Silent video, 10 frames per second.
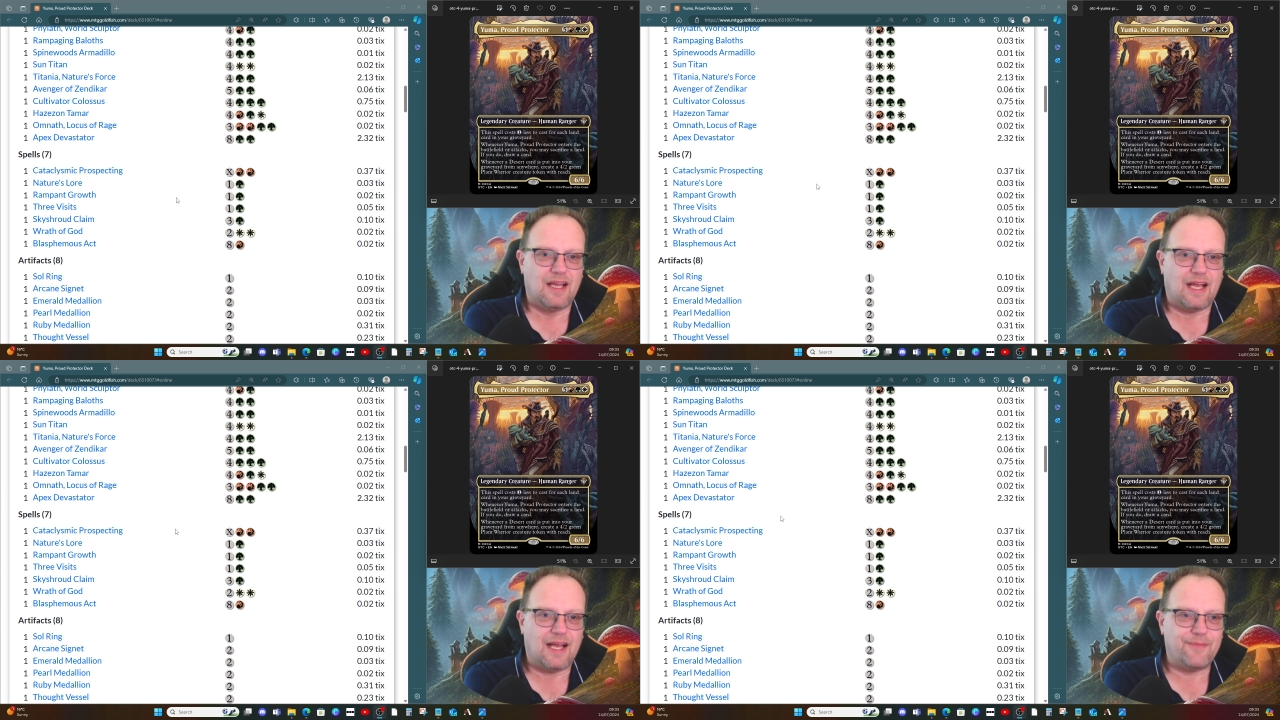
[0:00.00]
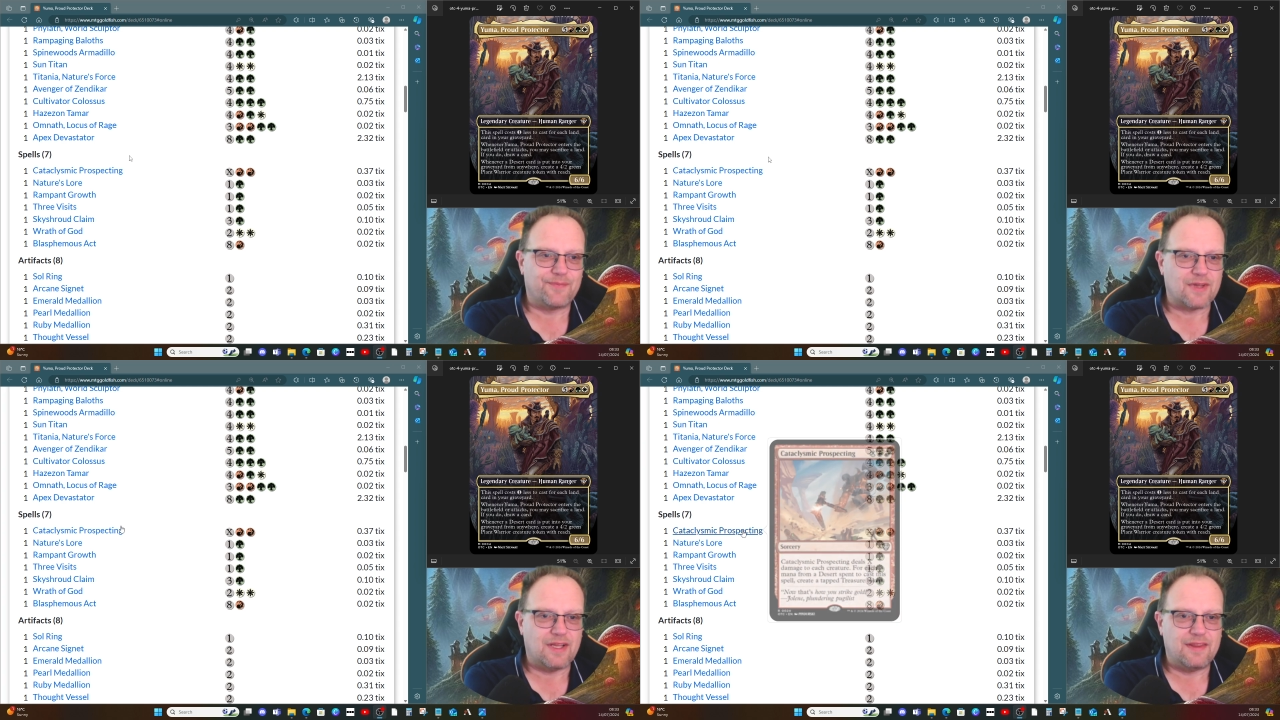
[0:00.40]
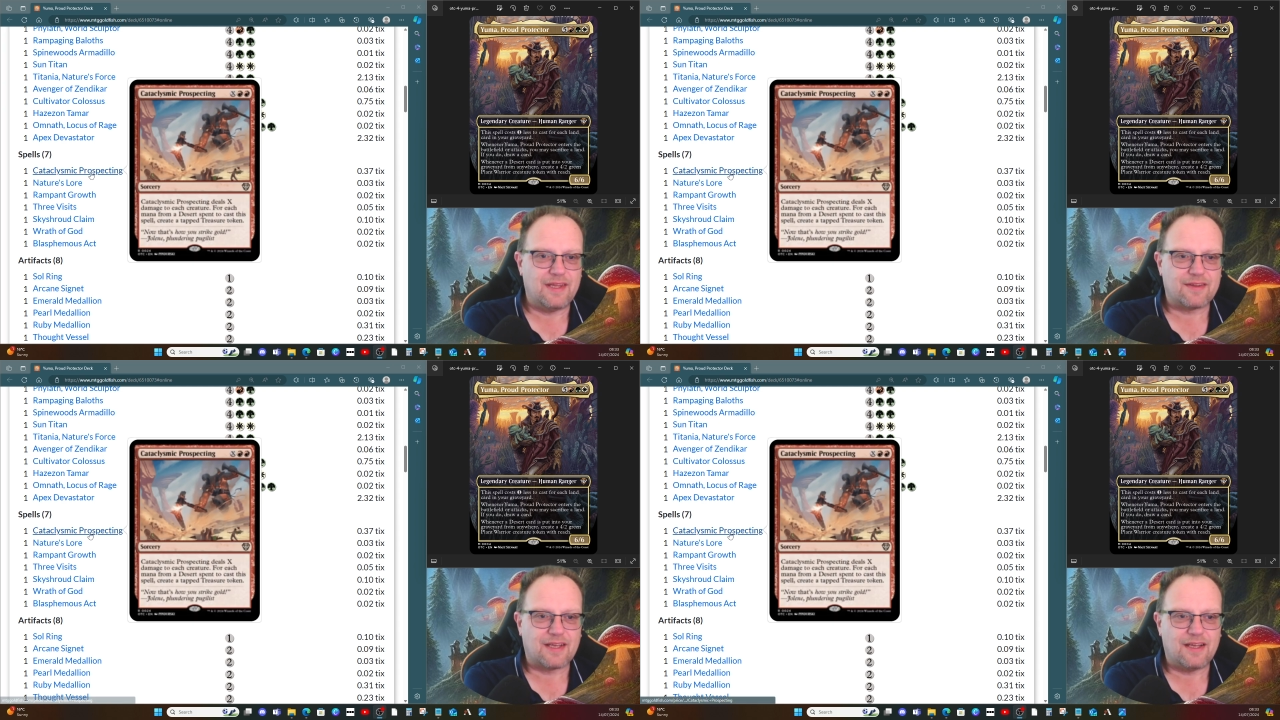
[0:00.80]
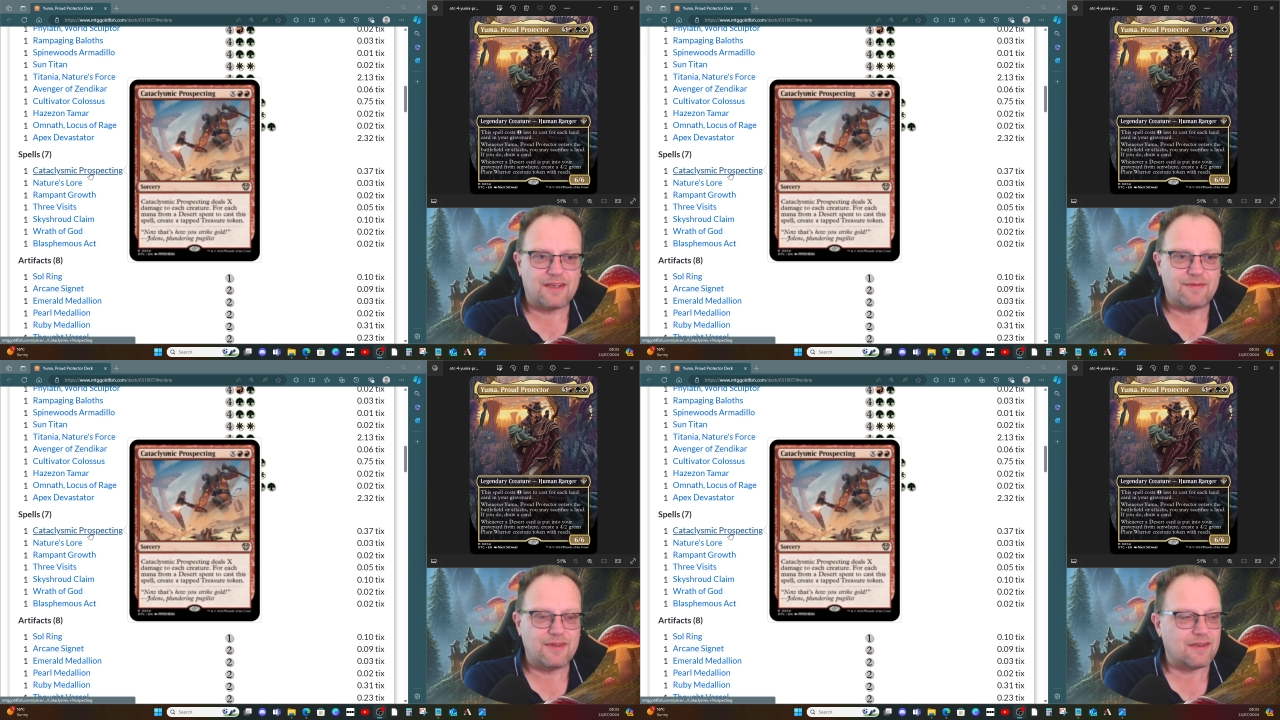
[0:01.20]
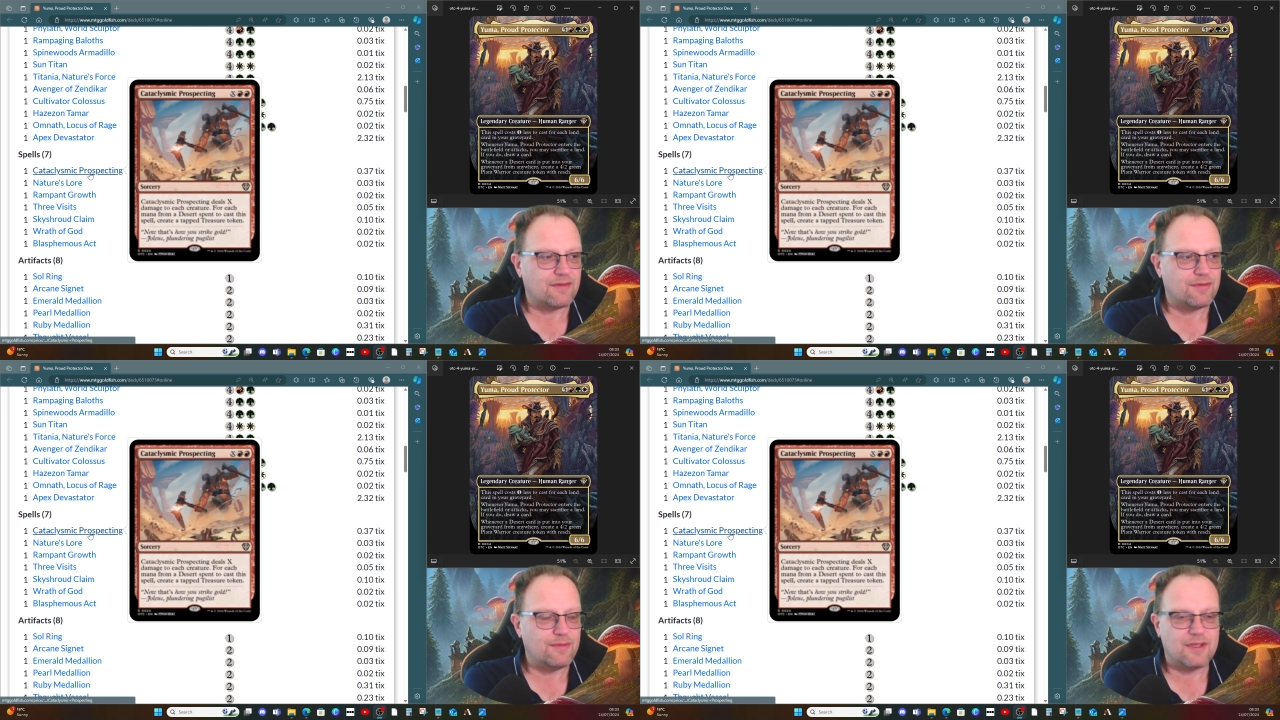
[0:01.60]
Um, another card I've nicked
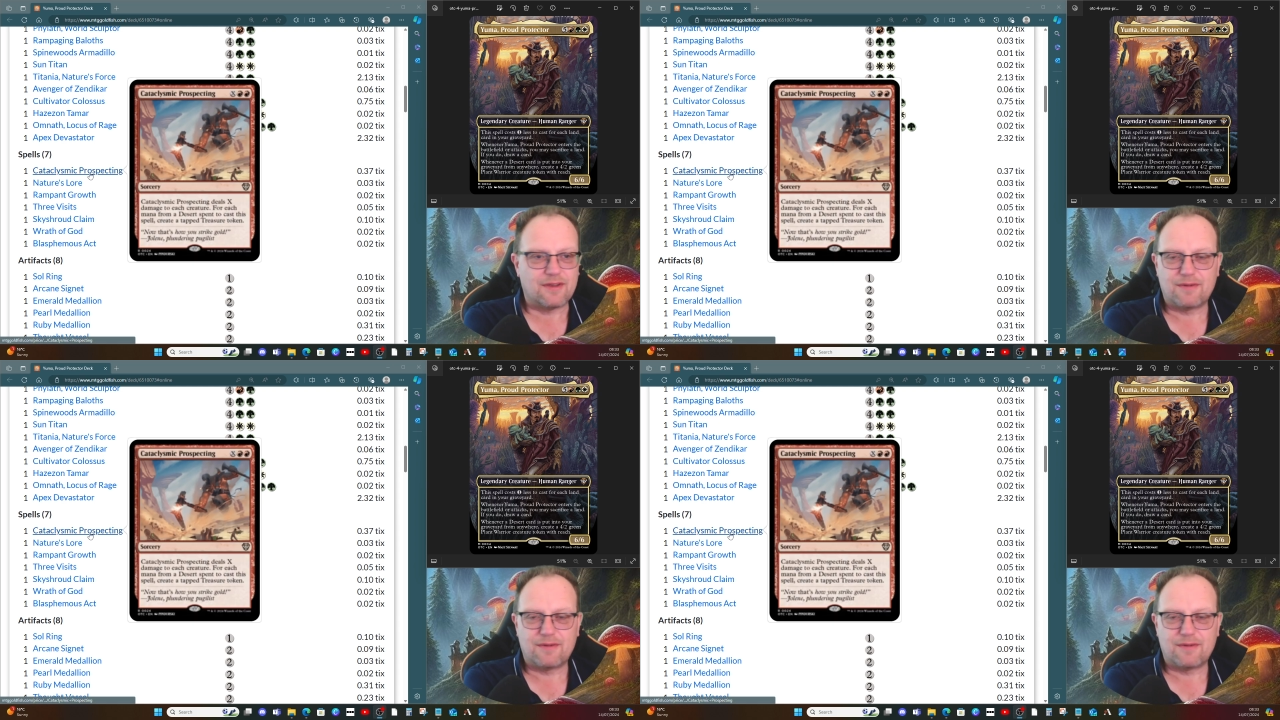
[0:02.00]
from the